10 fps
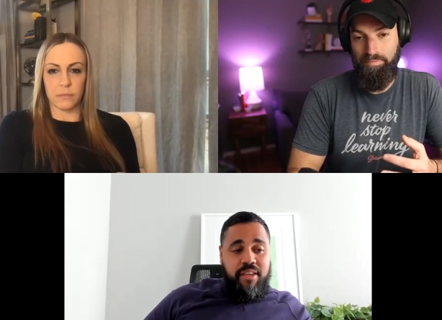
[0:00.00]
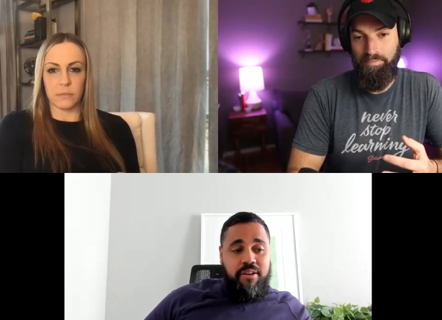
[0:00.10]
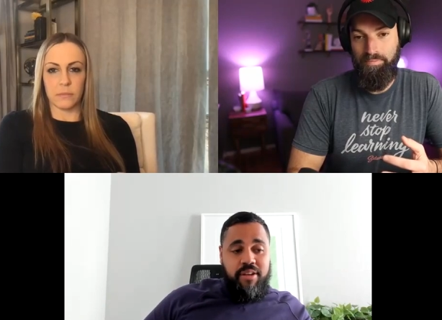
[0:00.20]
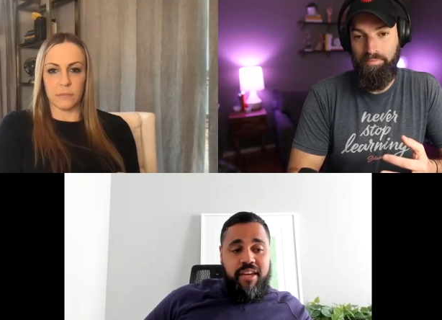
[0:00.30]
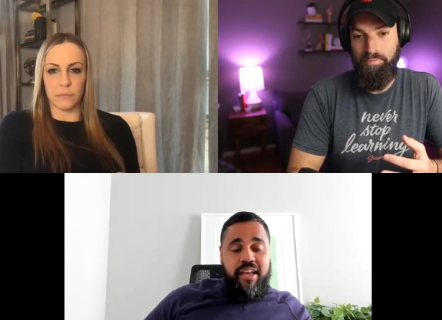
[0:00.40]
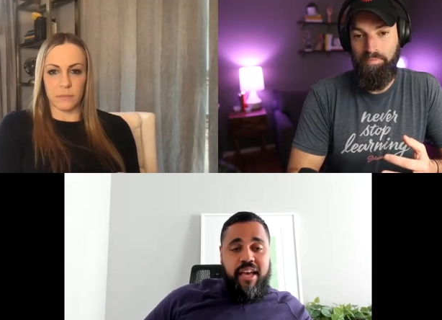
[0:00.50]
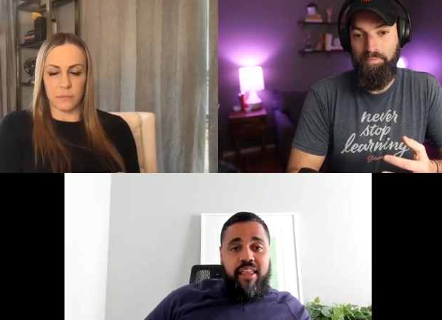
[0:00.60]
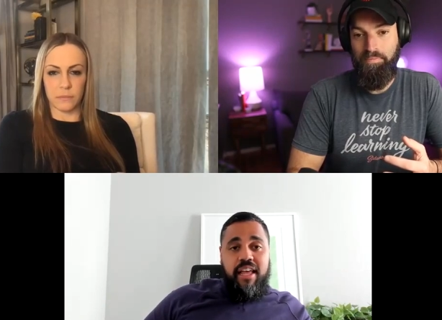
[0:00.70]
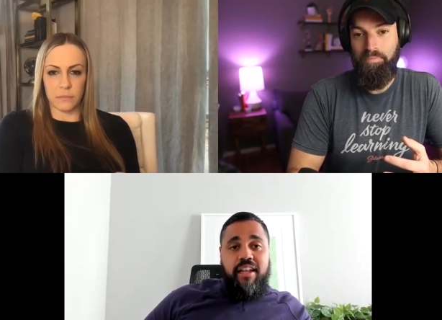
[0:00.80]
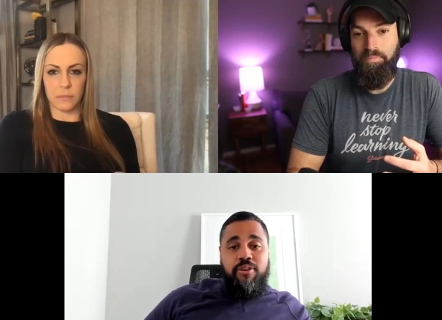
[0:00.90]
Speaker 1: you know, get ahead of
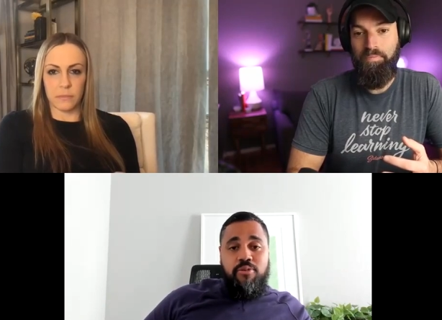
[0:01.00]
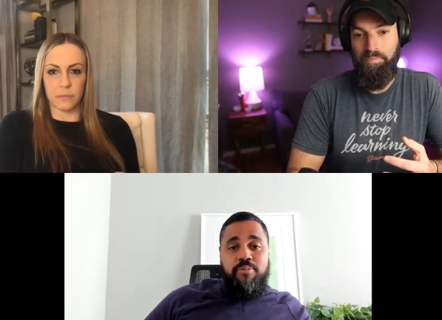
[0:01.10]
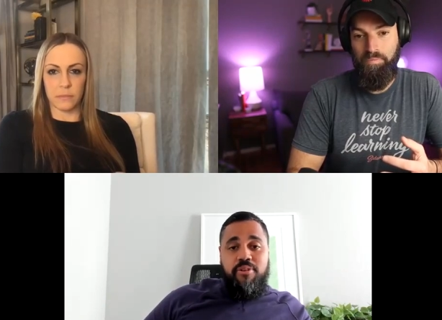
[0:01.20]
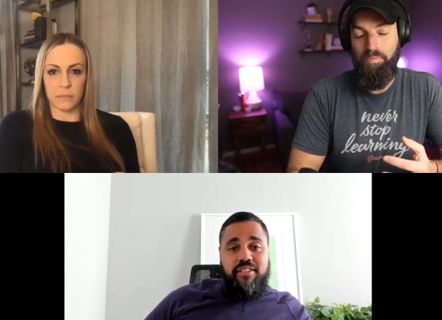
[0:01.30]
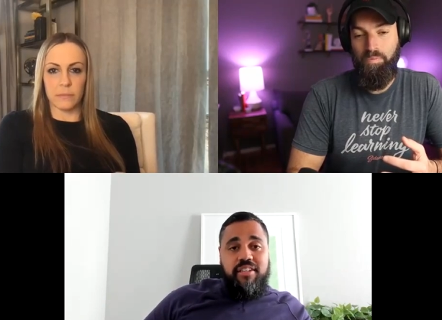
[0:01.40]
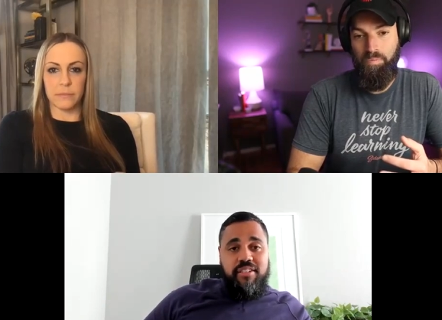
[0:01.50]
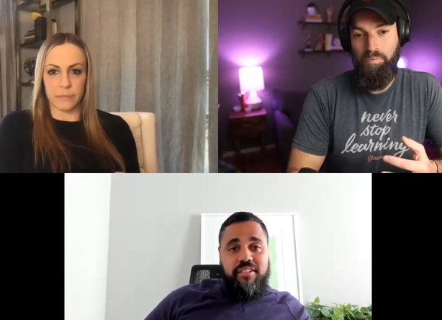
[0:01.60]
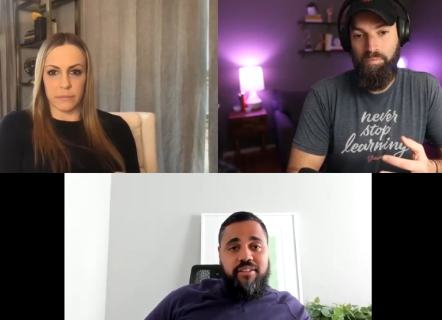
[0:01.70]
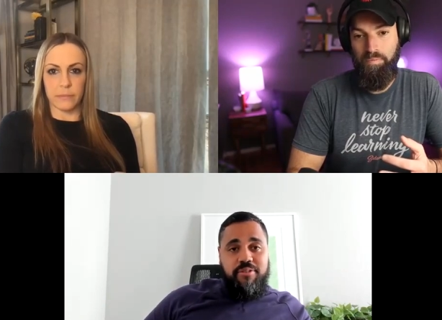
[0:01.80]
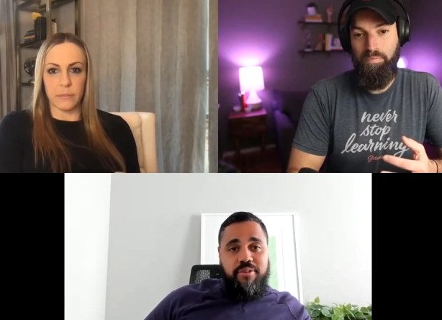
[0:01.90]
that legal
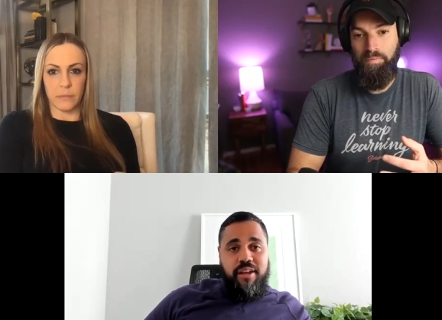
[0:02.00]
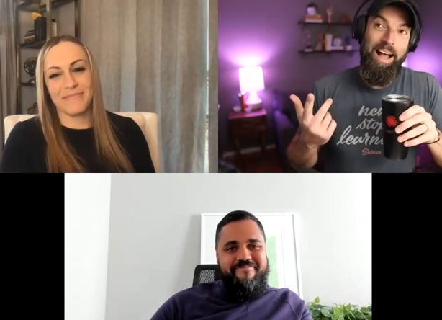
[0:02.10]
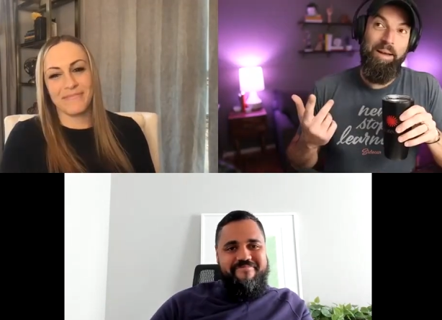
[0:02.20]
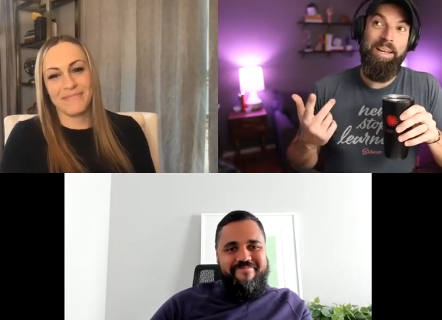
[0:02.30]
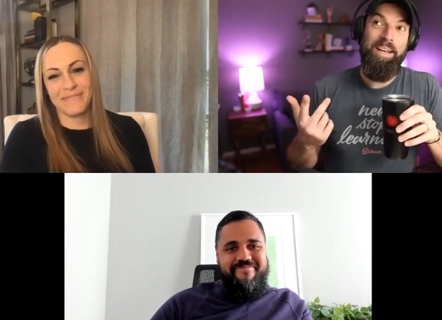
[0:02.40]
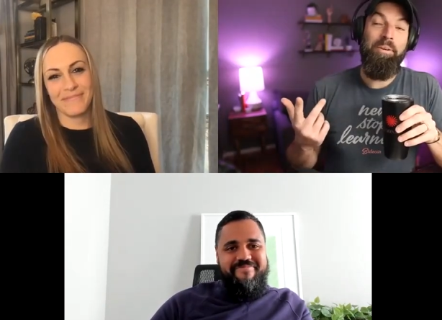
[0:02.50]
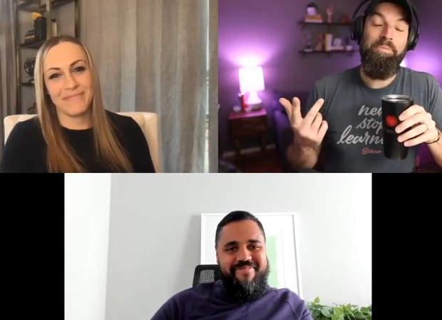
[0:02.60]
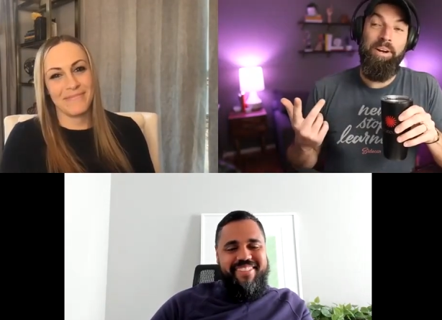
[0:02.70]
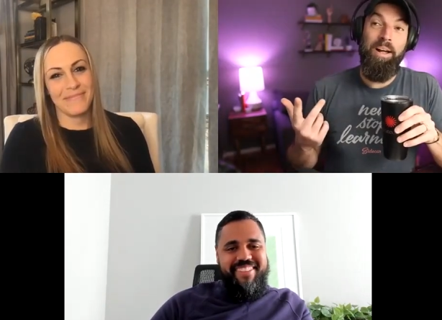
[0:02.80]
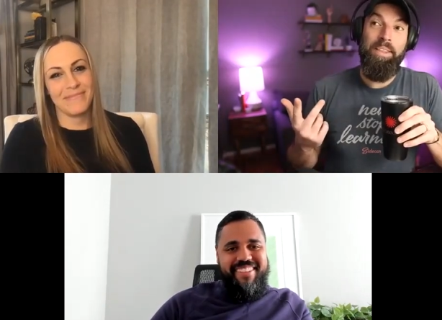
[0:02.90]
process, right?
Speaker 2: I mean, not
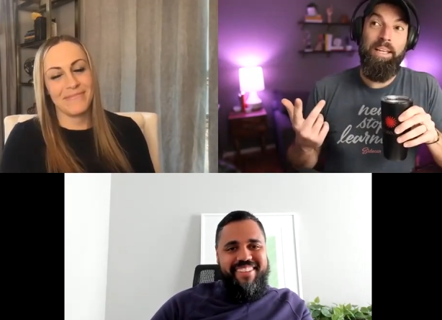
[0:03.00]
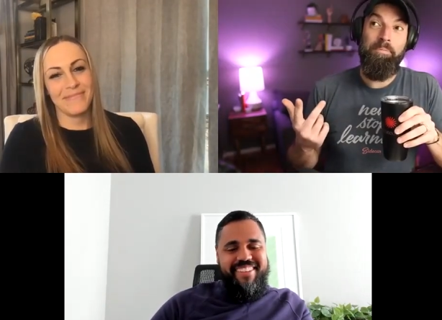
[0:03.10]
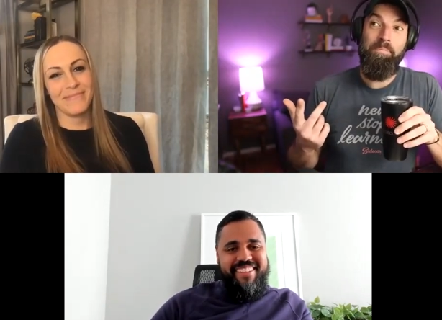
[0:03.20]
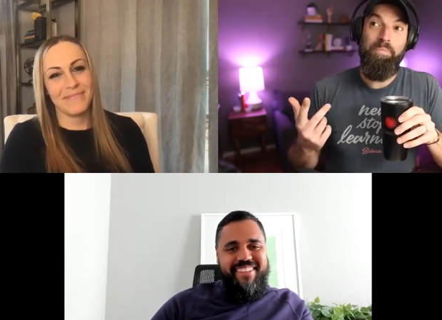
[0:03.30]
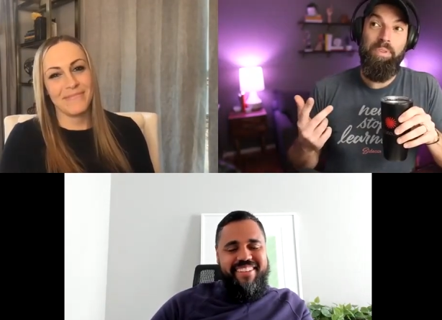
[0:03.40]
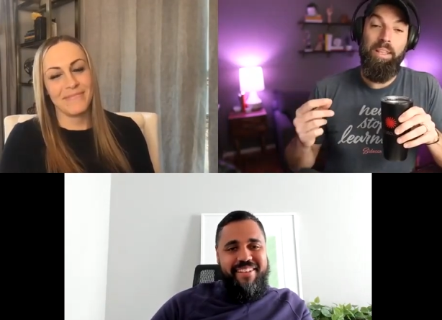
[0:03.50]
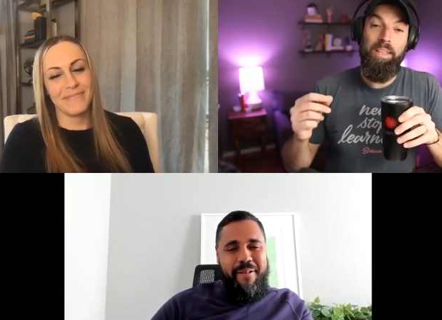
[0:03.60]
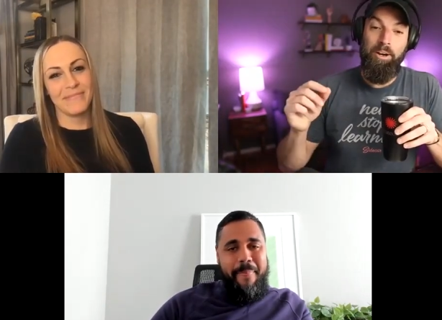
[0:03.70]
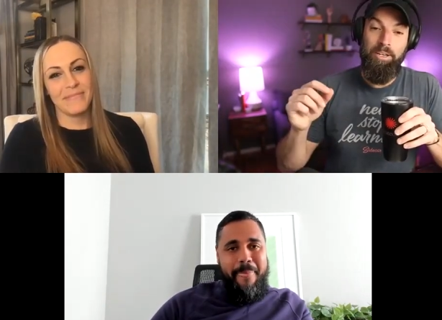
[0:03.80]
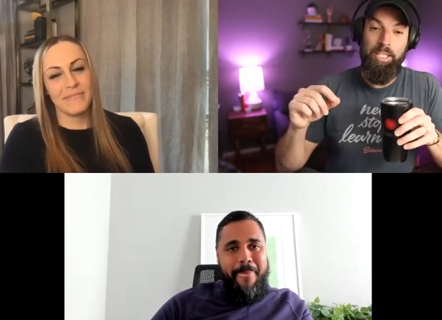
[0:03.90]
for nothing.
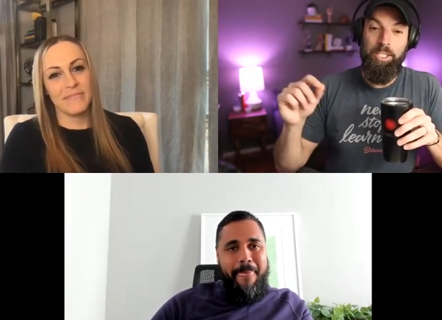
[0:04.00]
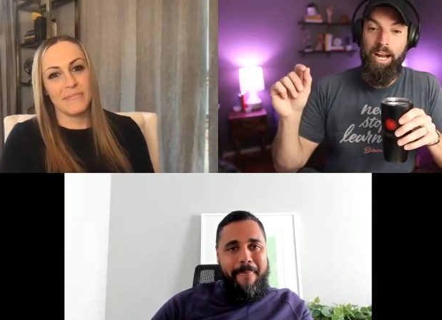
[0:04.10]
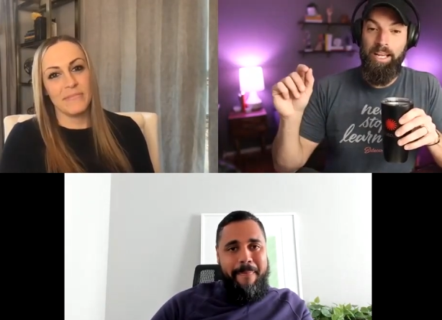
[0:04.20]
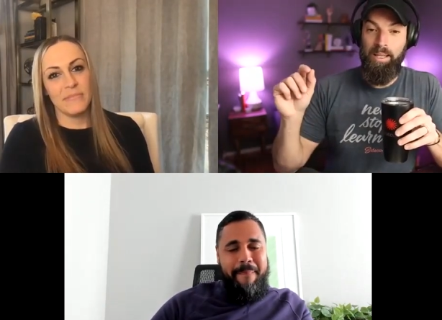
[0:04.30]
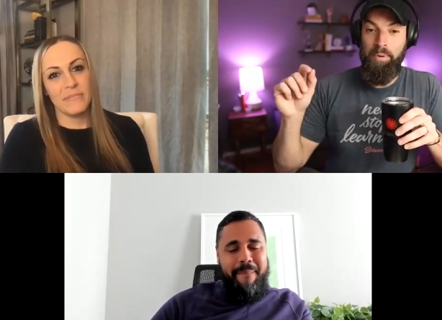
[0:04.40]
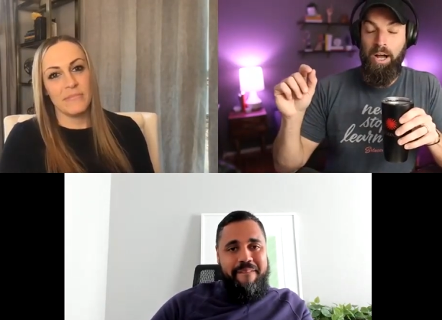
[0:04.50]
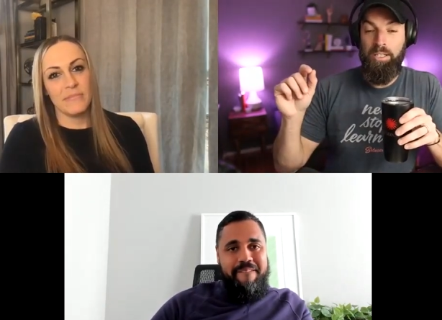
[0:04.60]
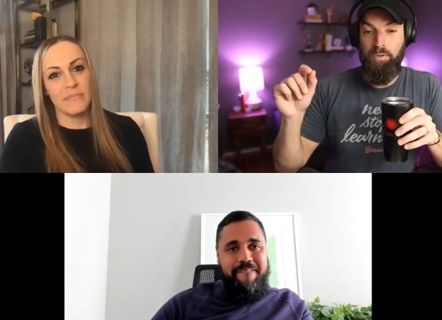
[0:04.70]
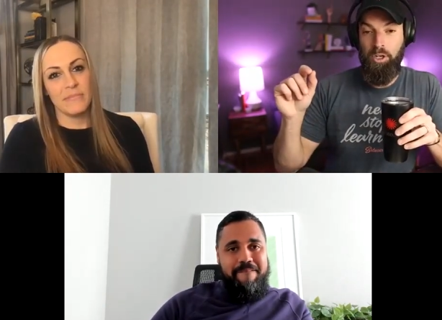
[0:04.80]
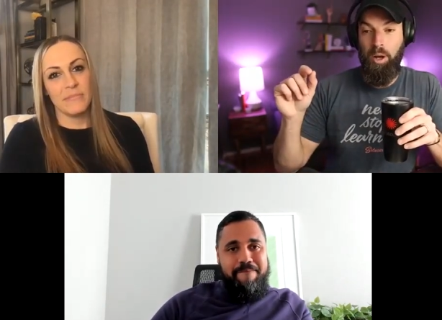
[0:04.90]
There's a check in the
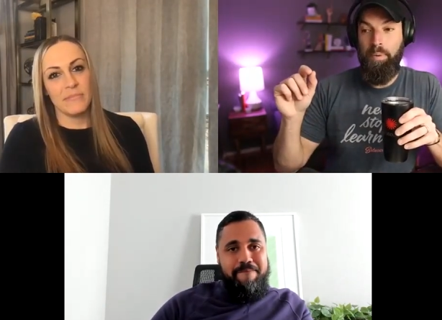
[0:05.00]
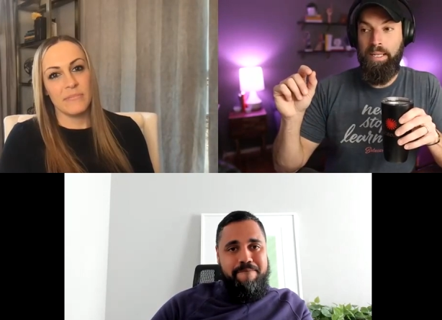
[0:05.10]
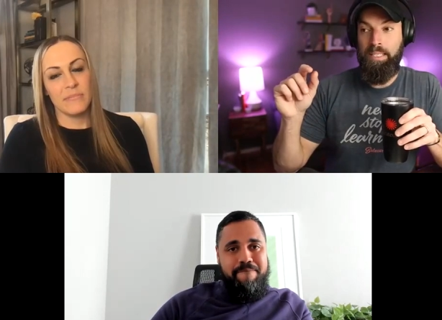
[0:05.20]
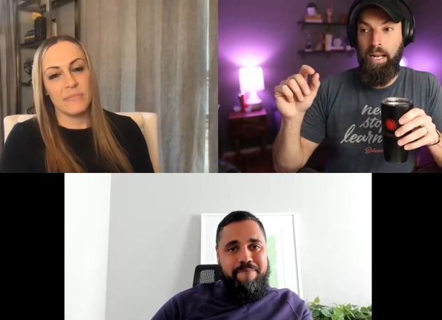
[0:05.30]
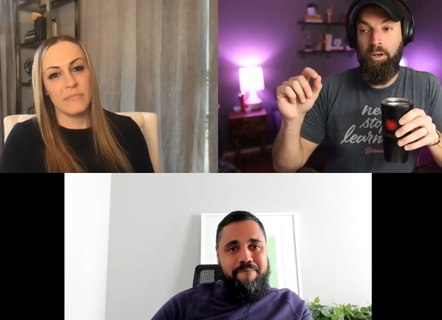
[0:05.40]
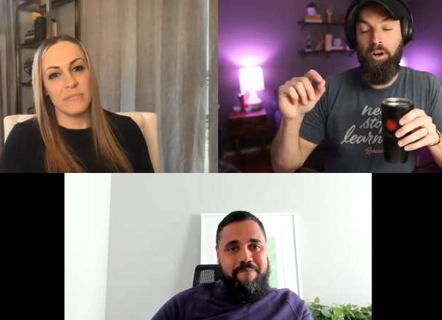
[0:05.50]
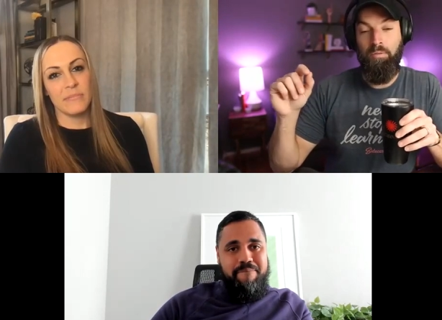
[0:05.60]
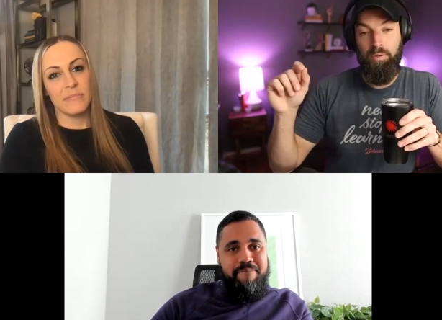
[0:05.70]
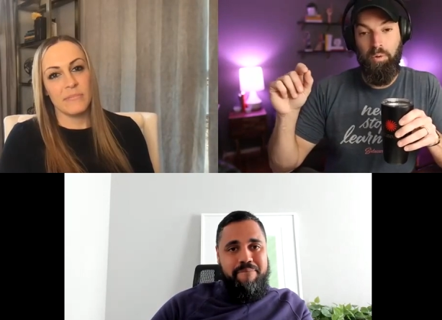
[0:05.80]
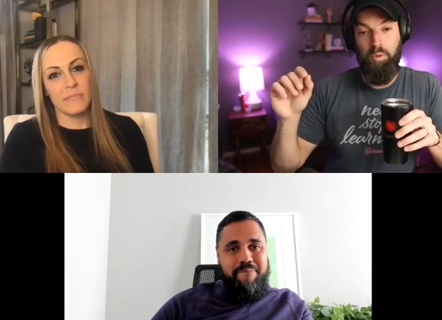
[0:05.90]
box for companies that are
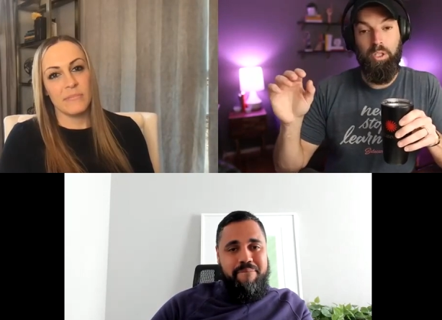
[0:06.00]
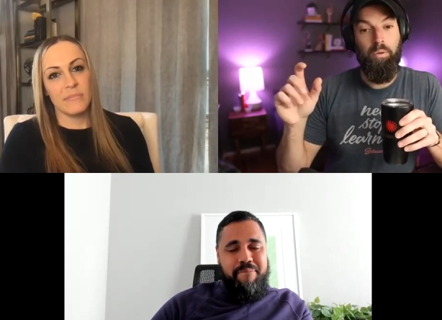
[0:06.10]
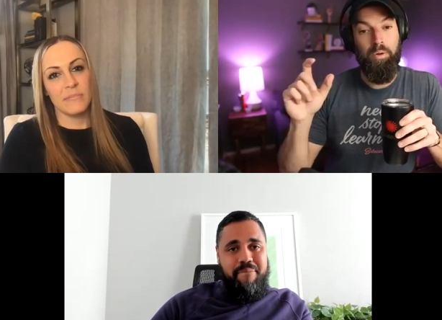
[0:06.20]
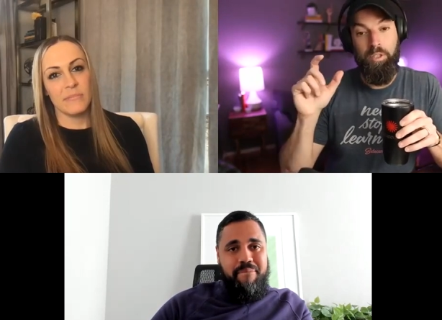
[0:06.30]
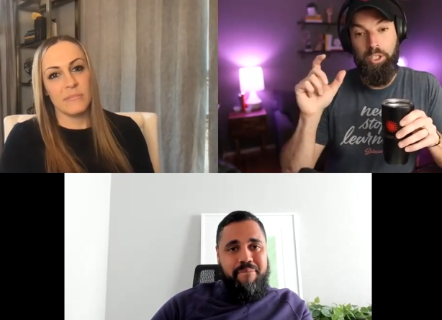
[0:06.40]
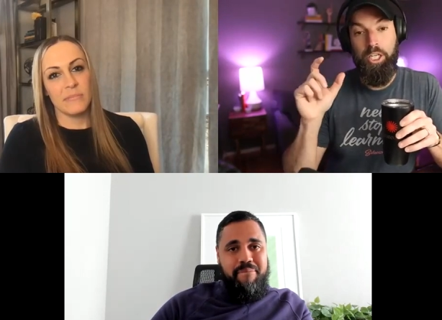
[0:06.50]
comfortable with going with